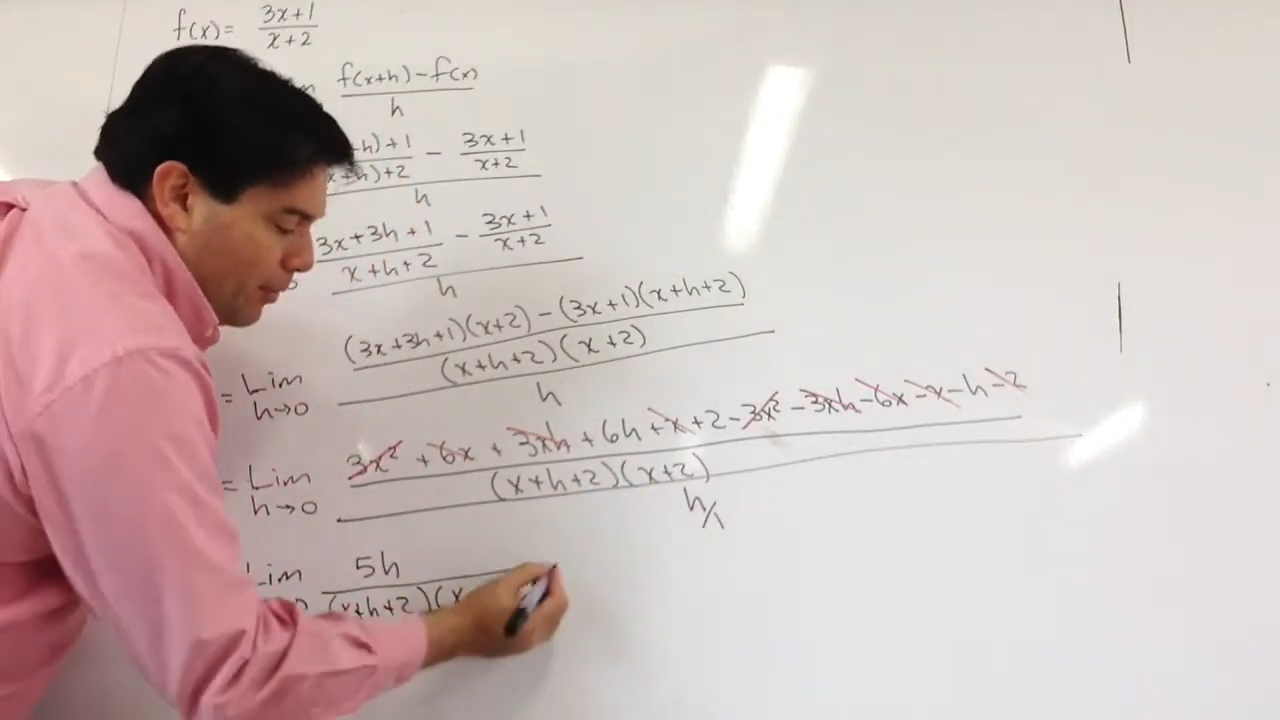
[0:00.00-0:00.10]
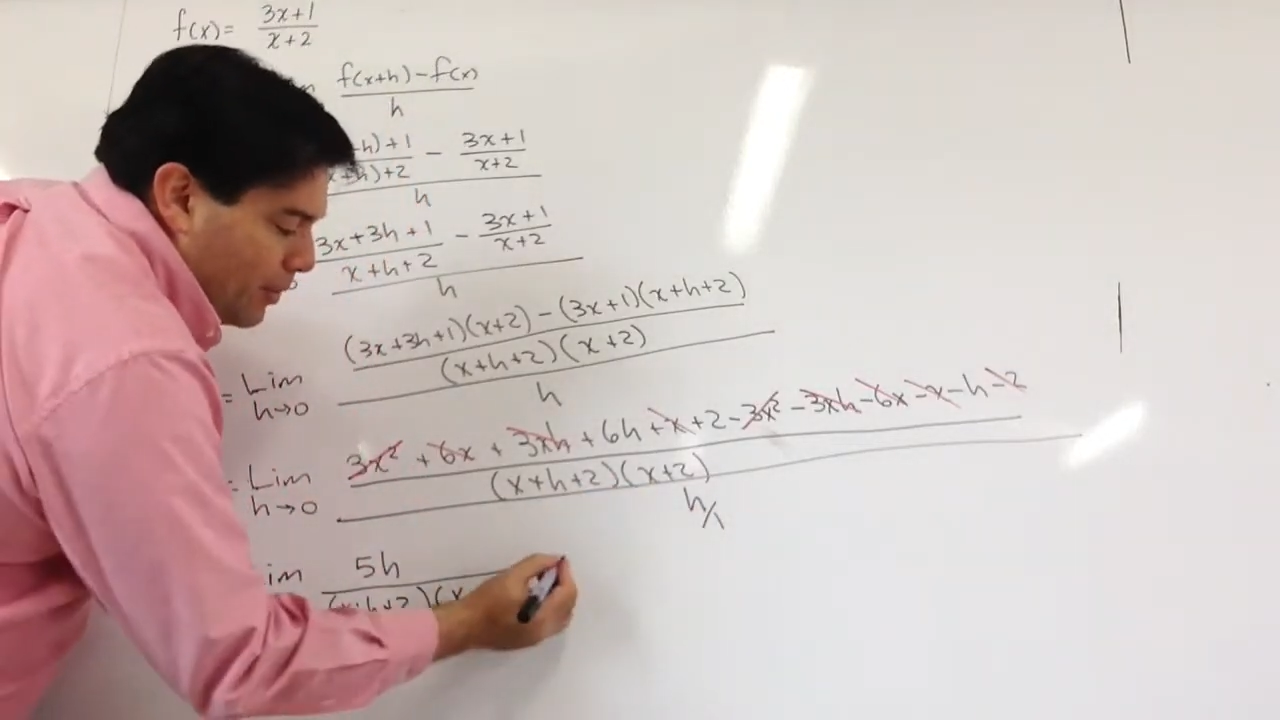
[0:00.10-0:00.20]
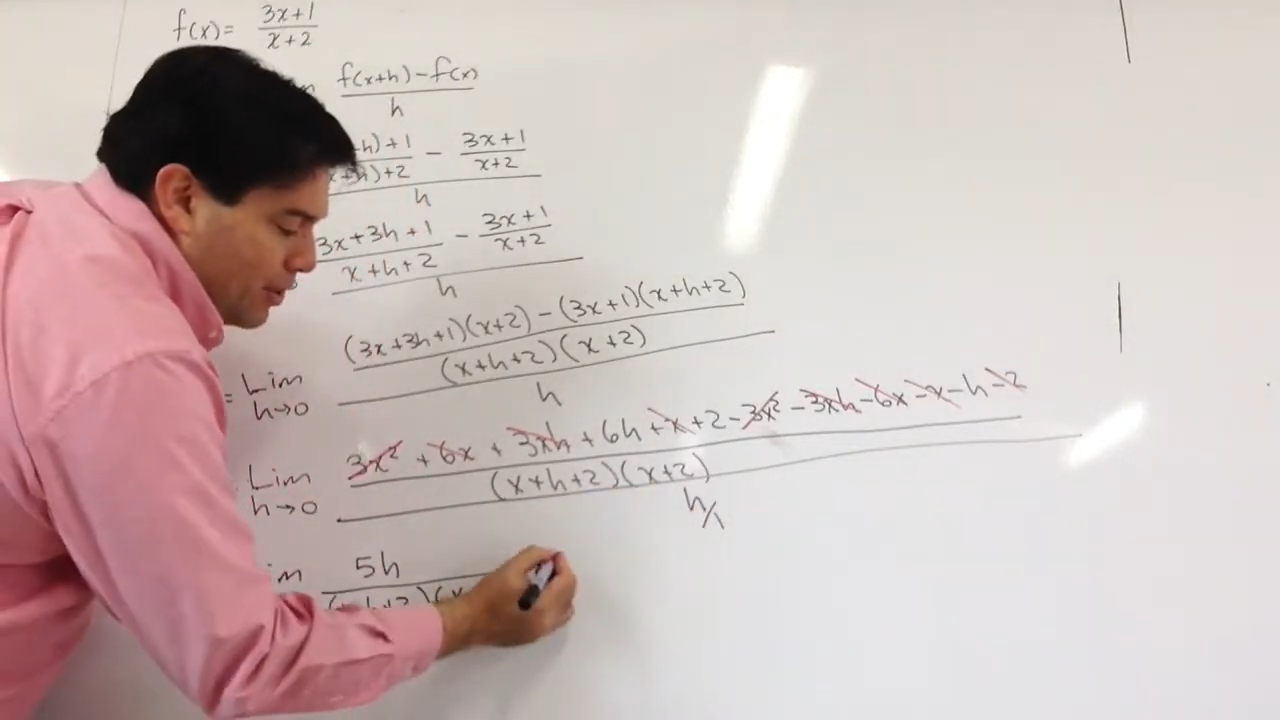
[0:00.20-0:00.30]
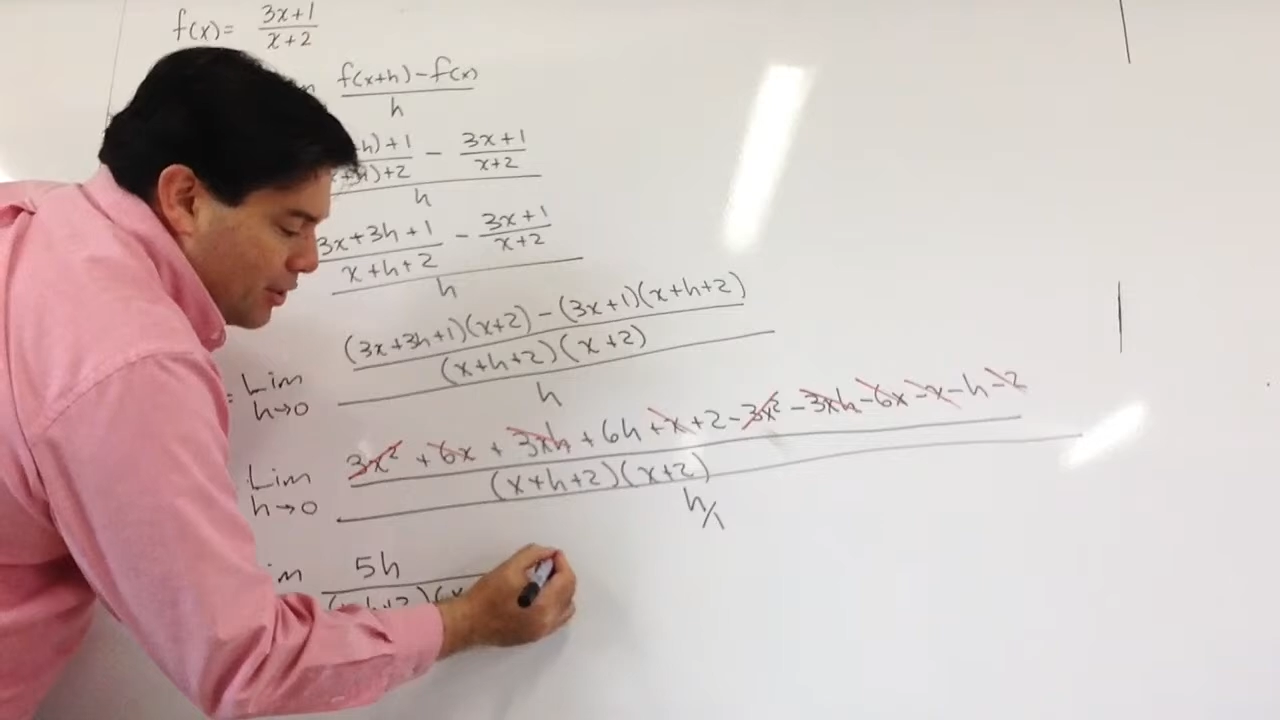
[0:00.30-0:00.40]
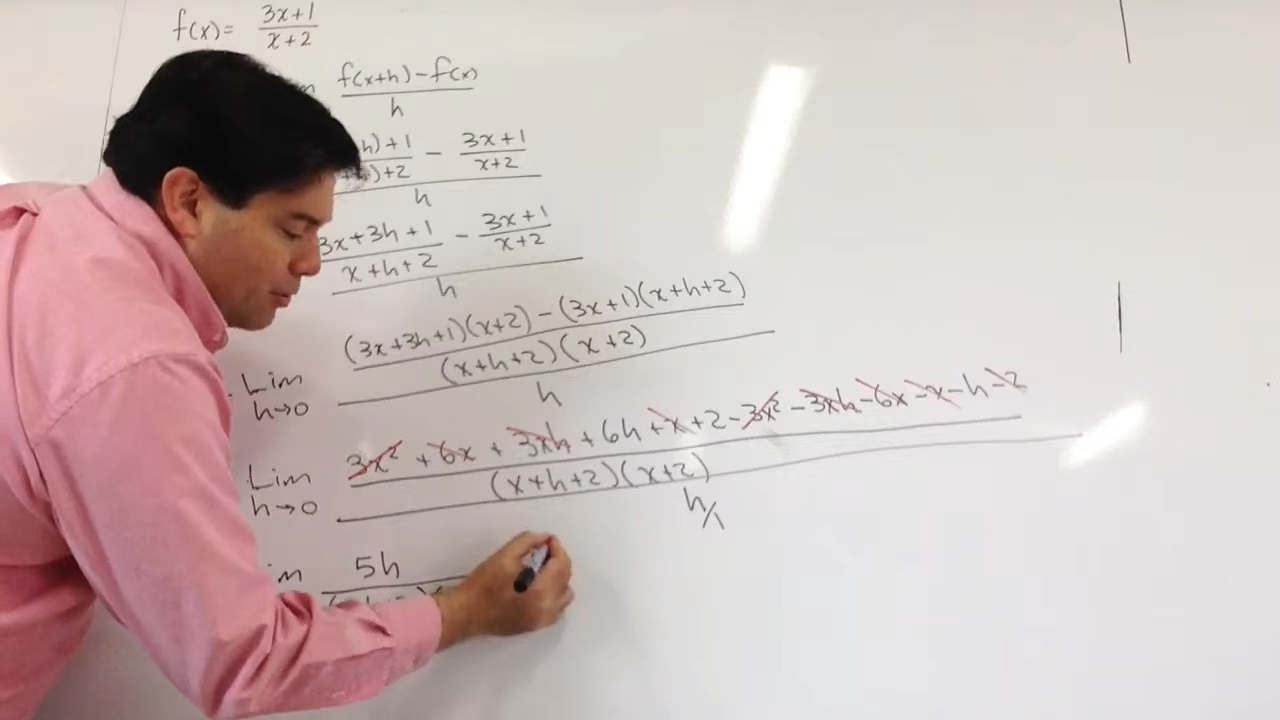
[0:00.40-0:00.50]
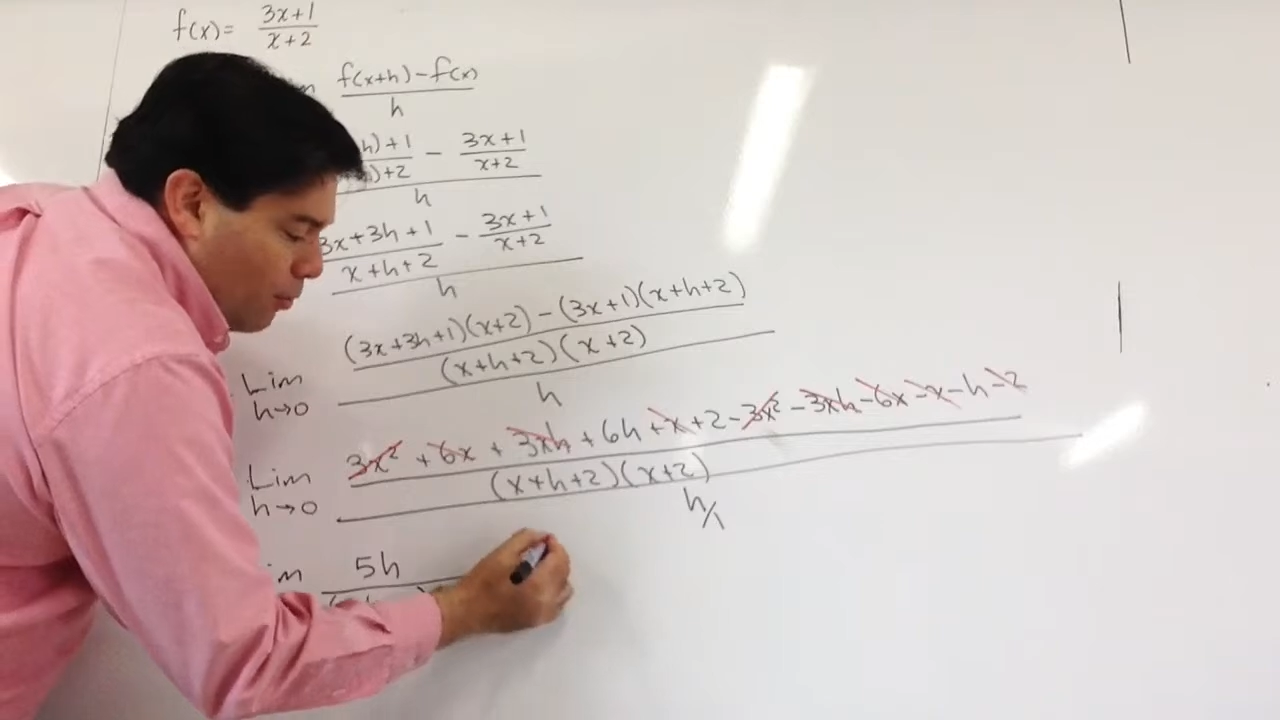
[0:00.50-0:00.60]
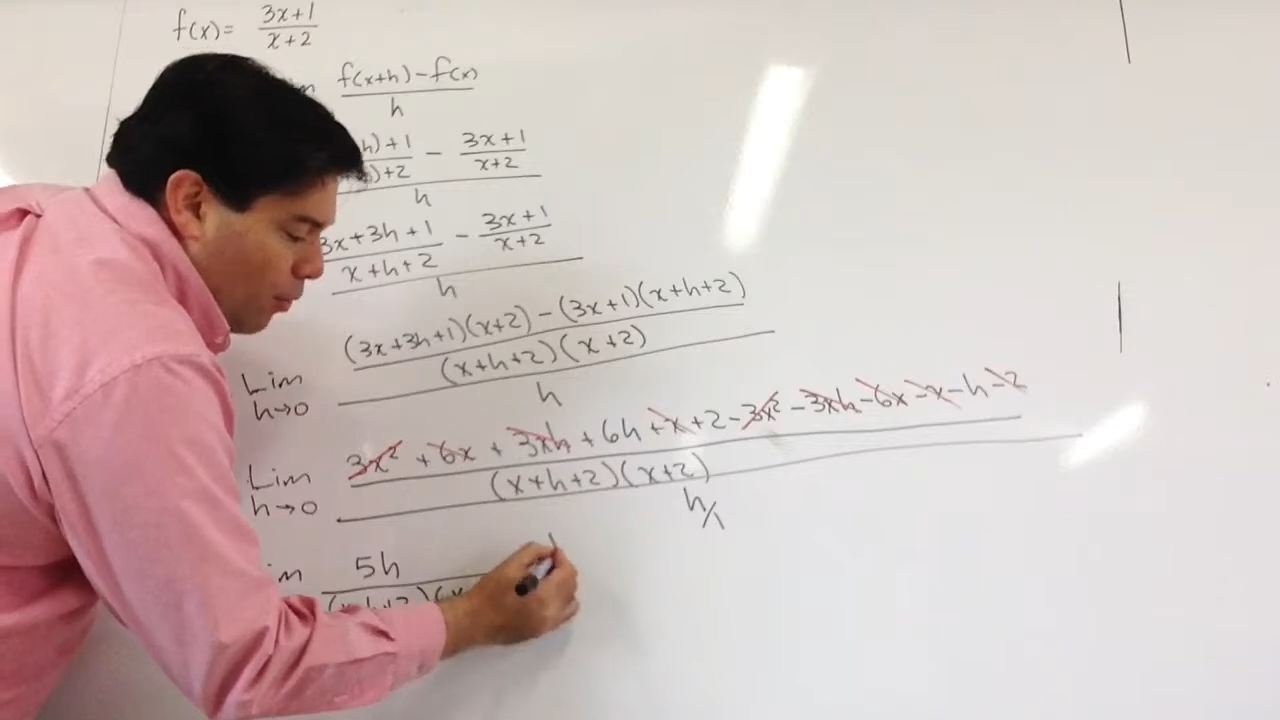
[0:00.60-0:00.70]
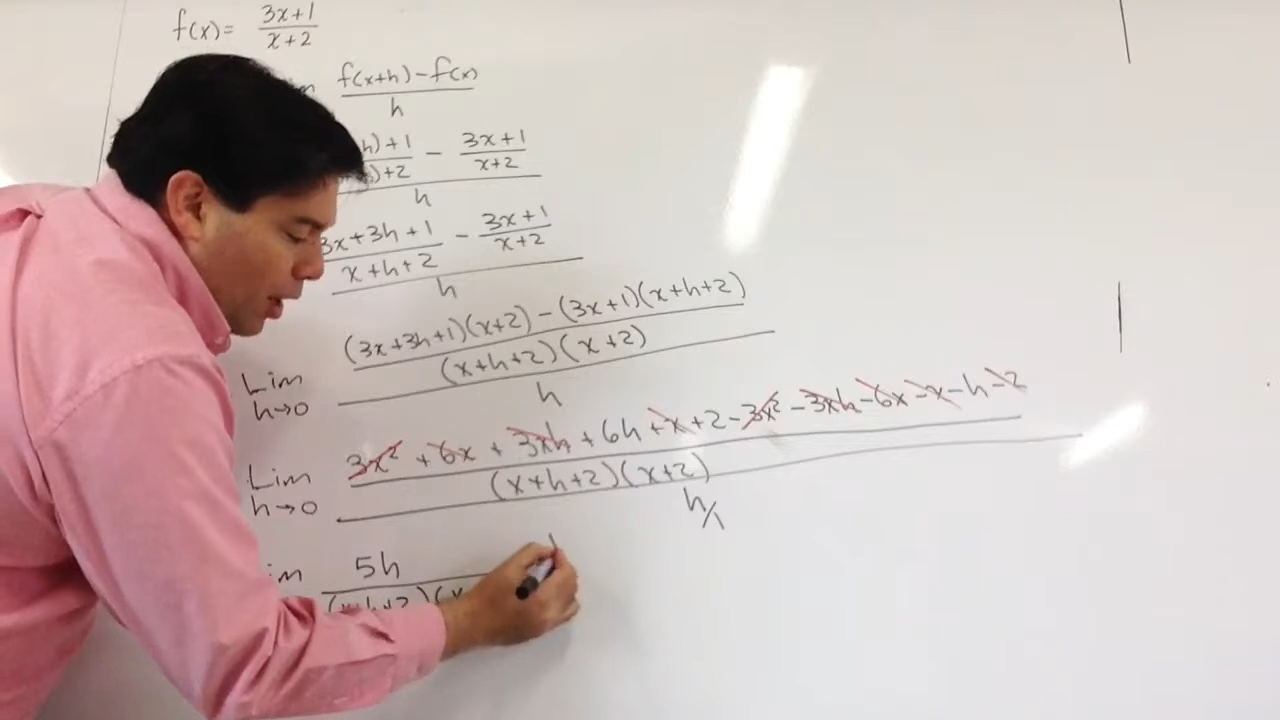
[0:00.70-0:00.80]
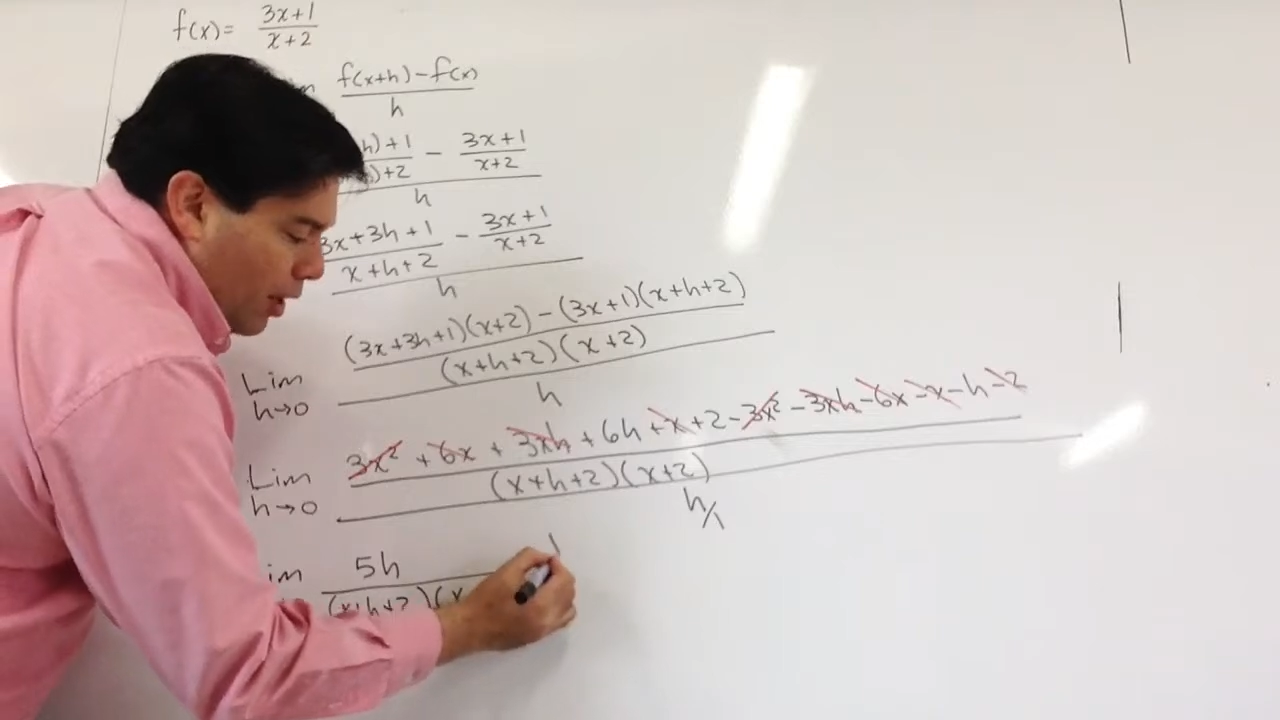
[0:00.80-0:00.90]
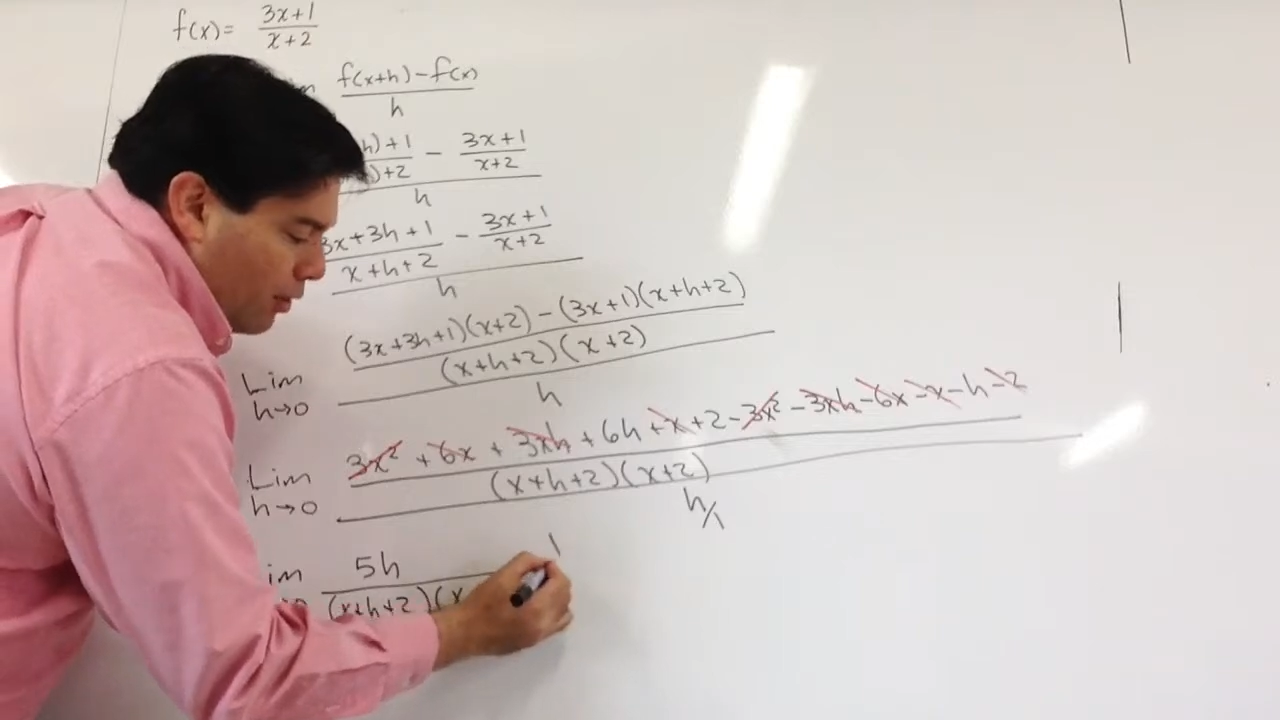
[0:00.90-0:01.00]
which is
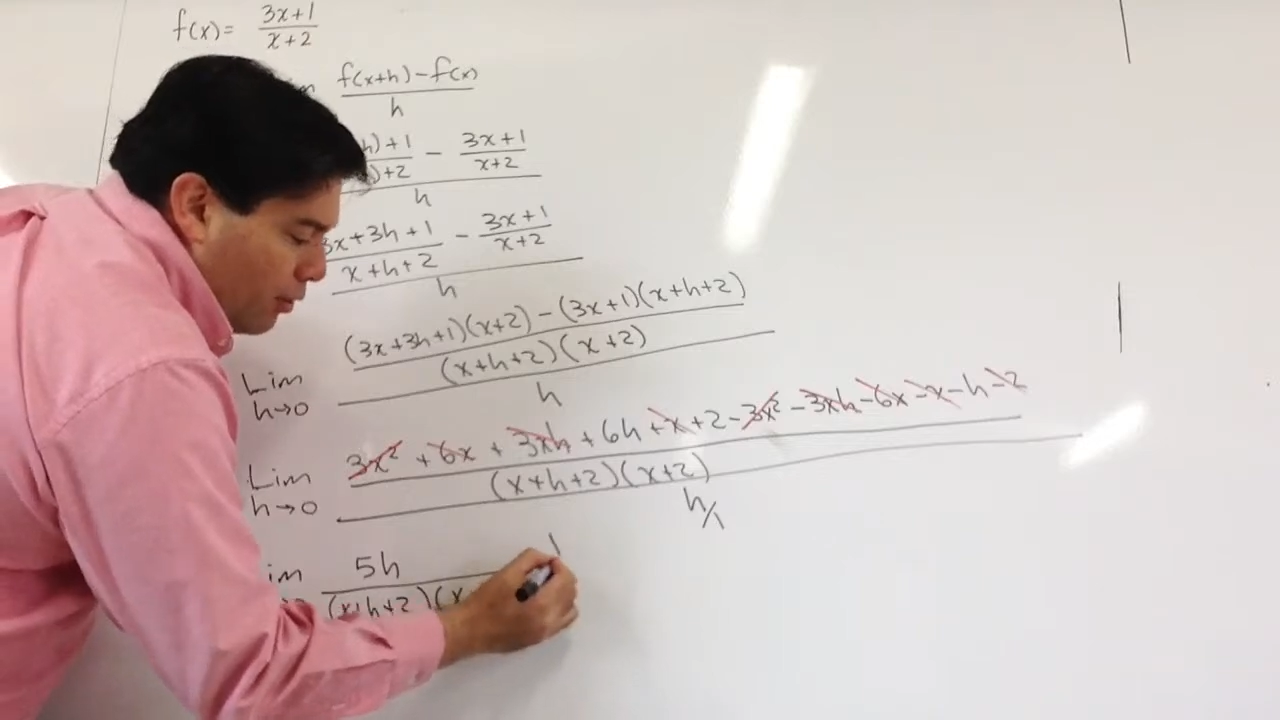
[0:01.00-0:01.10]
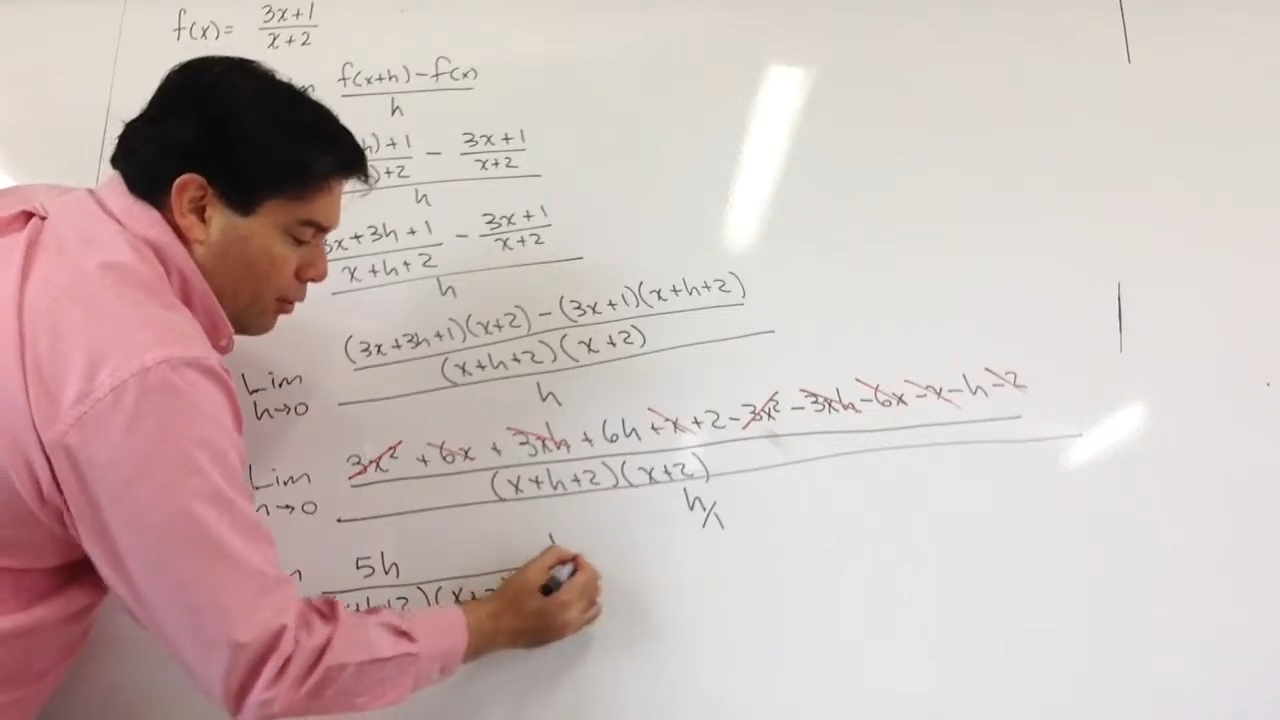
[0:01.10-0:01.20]
1